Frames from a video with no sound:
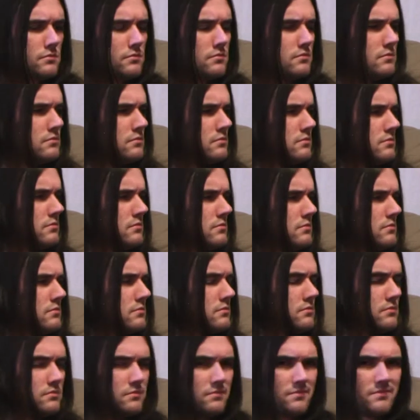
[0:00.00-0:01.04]

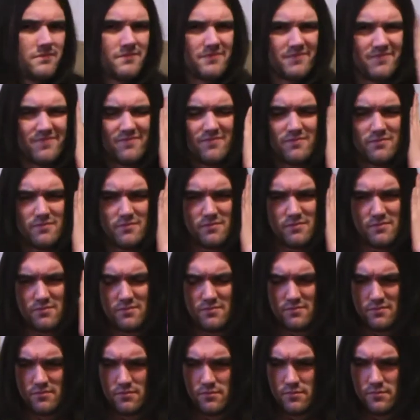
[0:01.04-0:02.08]

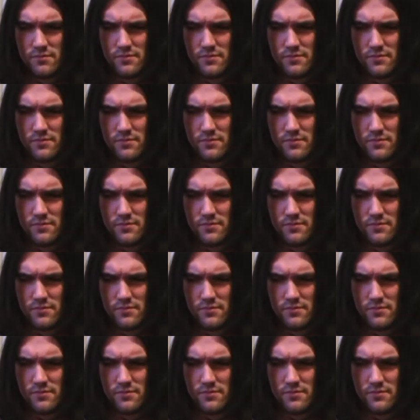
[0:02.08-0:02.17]
(no one is talking)